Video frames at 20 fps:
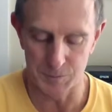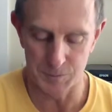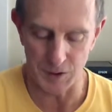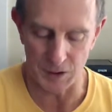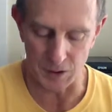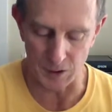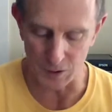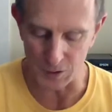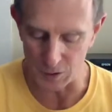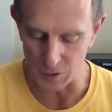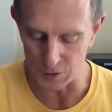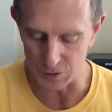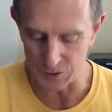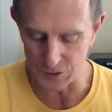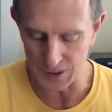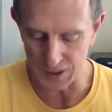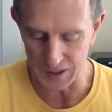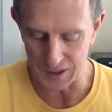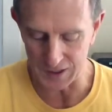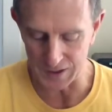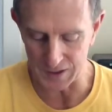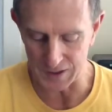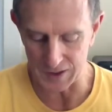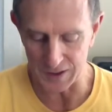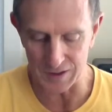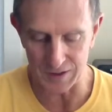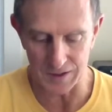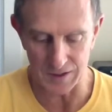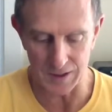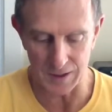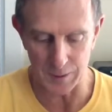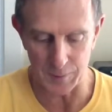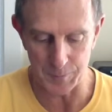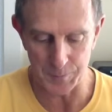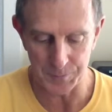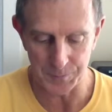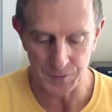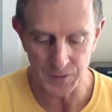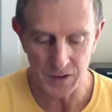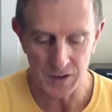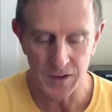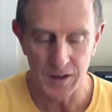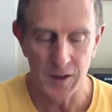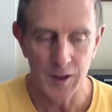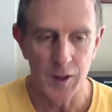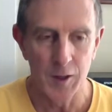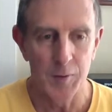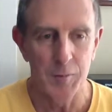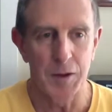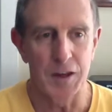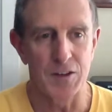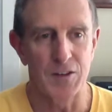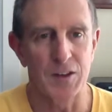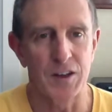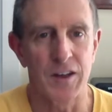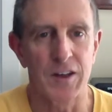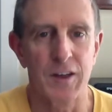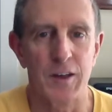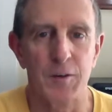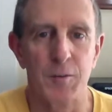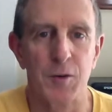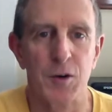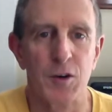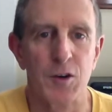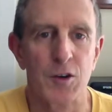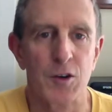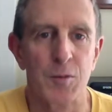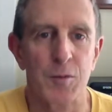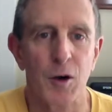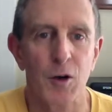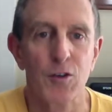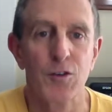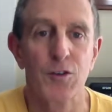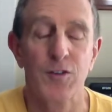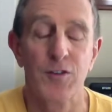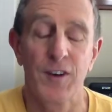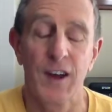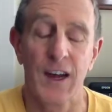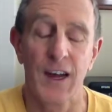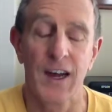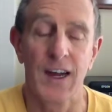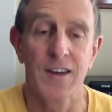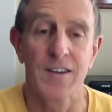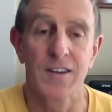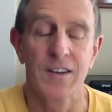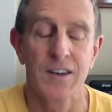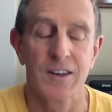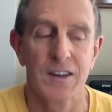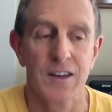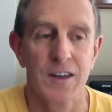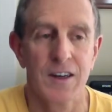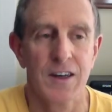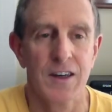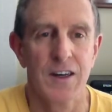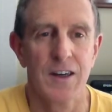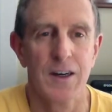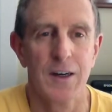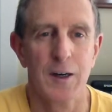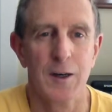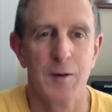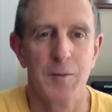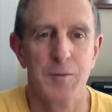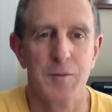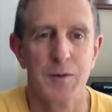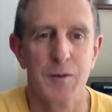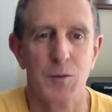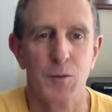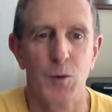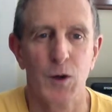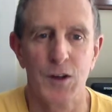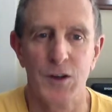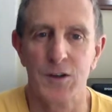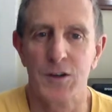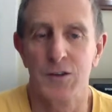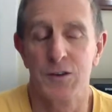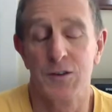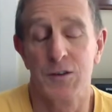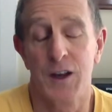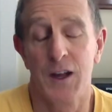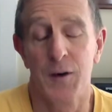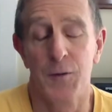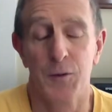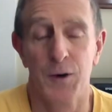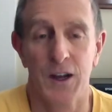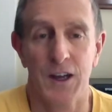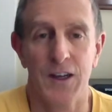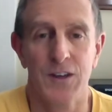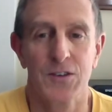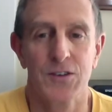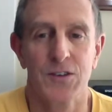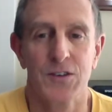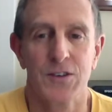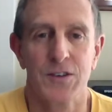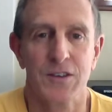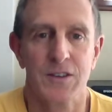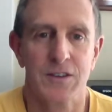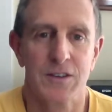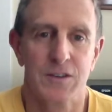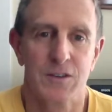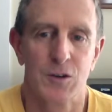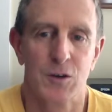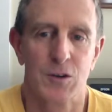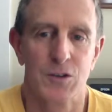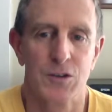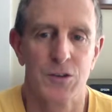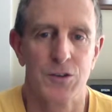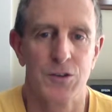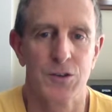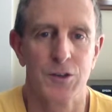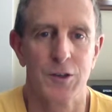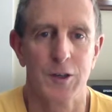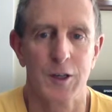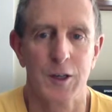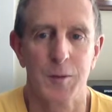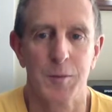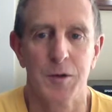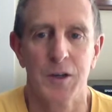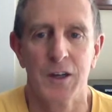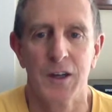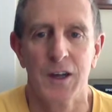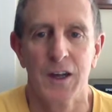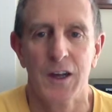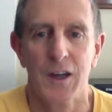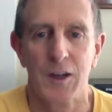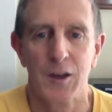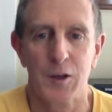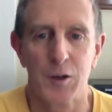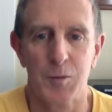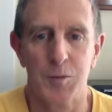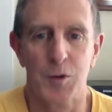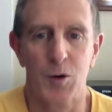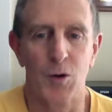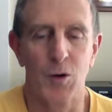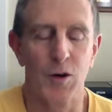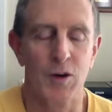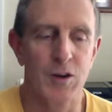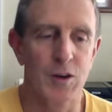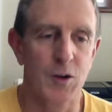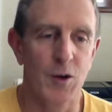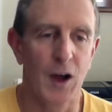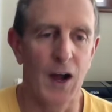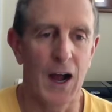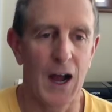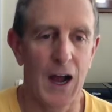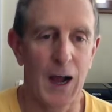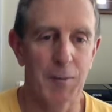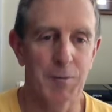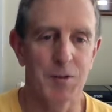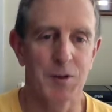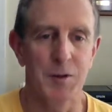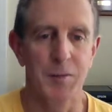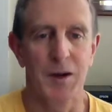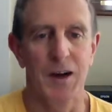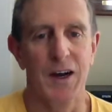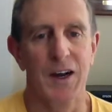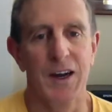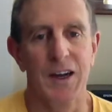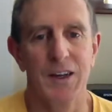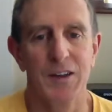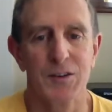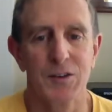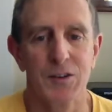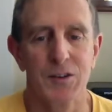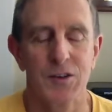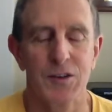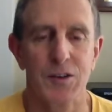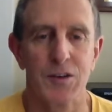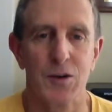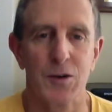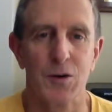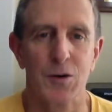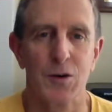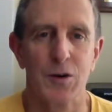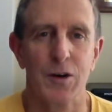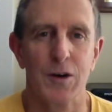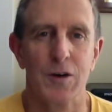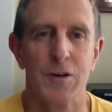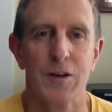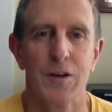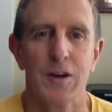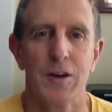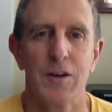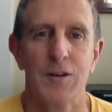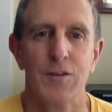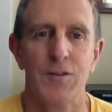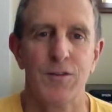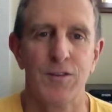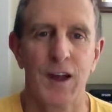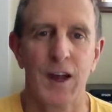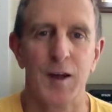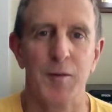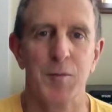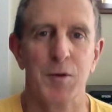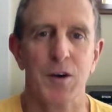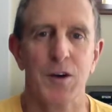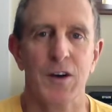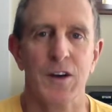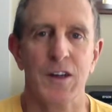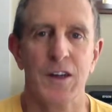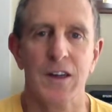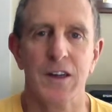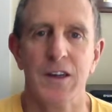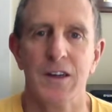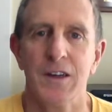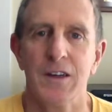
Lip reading: article stating that basically you burn your most fat when you're at rest, and of course it's sleep, you optimize your fat burning,